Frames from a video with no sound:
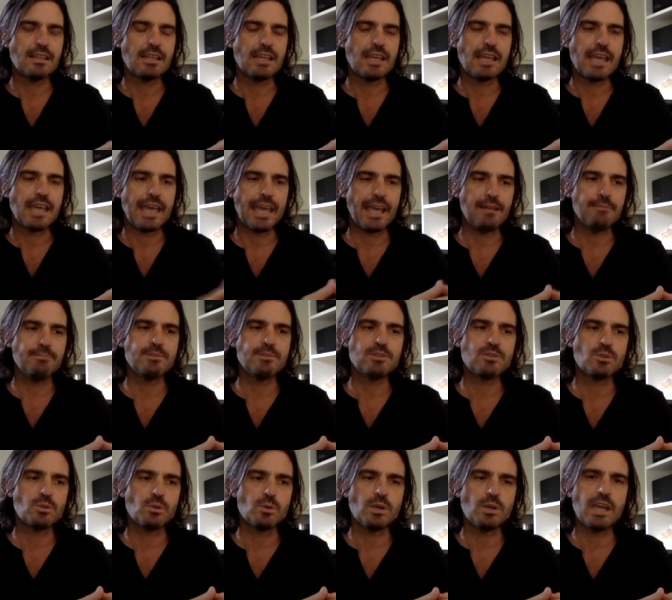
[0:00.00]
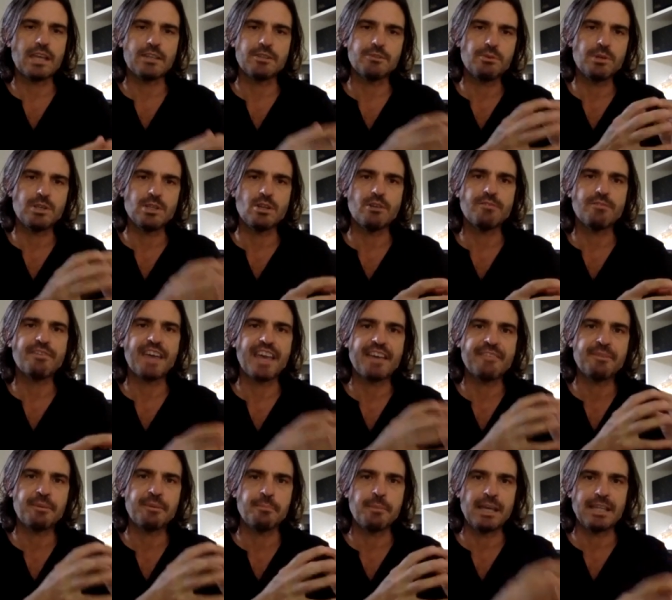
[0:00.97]
helps to get rid of
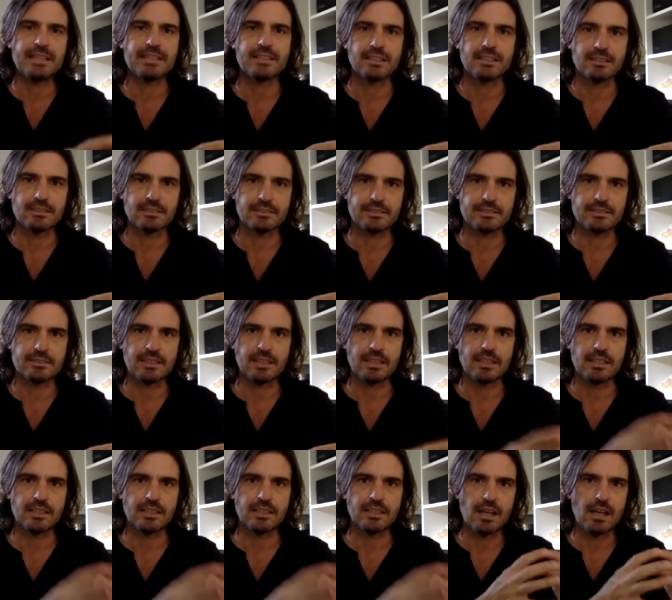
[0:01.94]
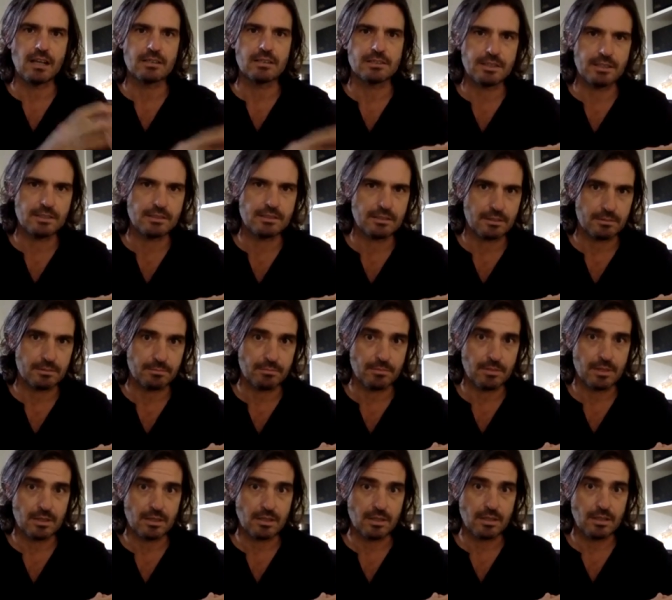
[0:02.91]
heavy metals in our system.
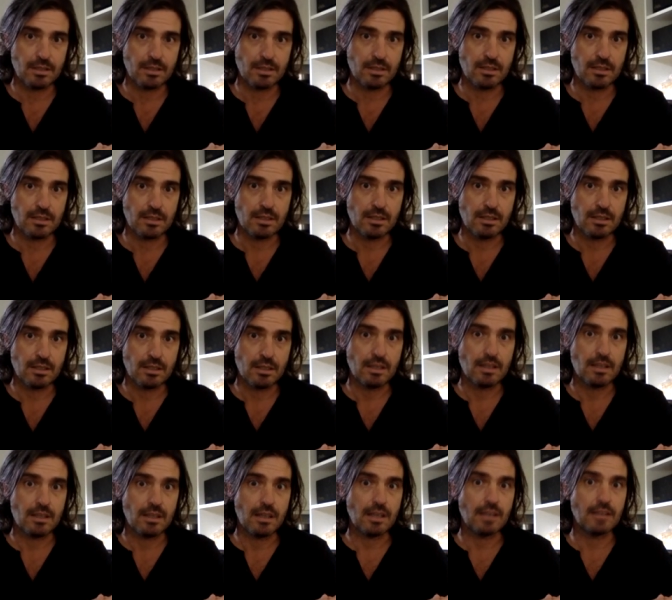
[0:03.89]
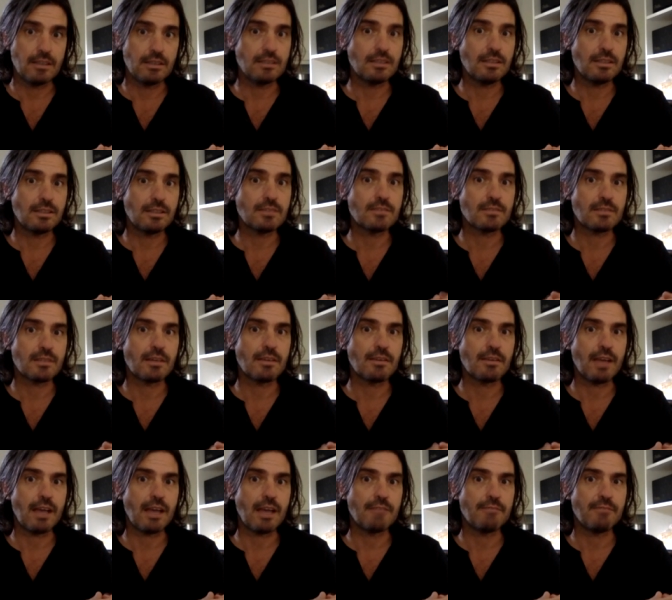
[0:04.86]
Good and this stuff. is uh,
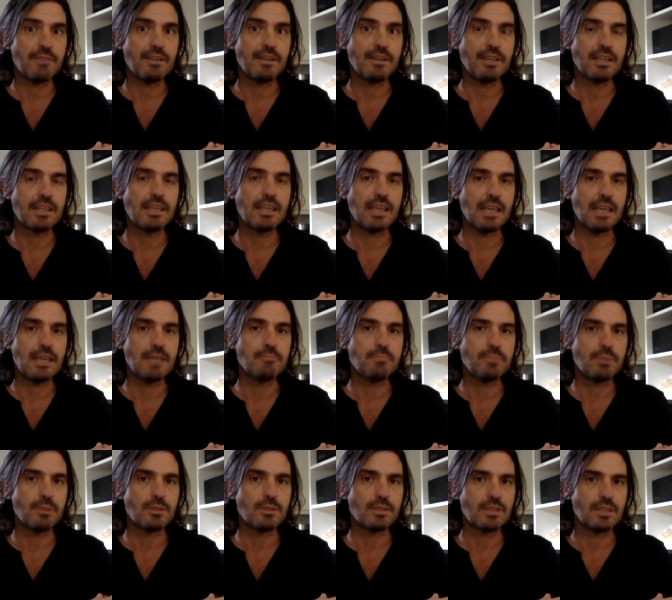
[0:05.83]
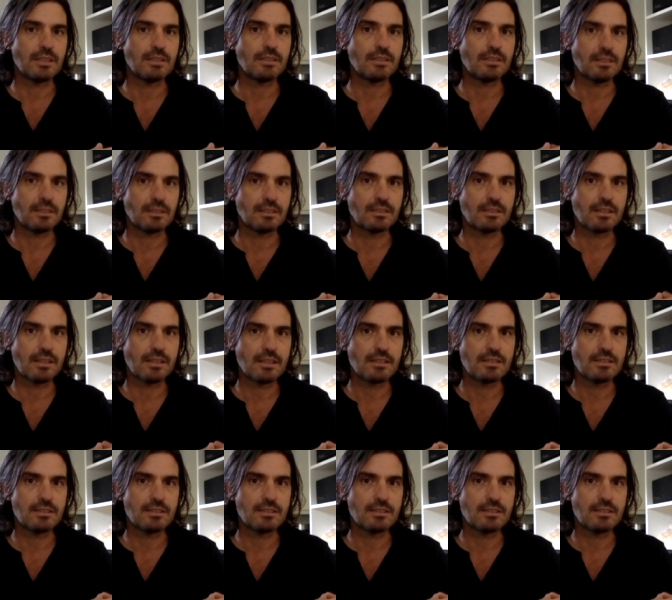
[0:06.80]
a very key important
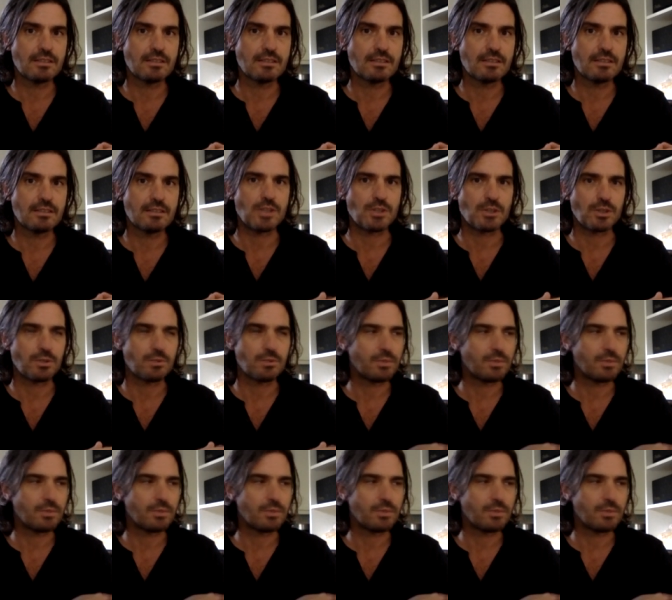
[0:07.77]
situation. Yeah.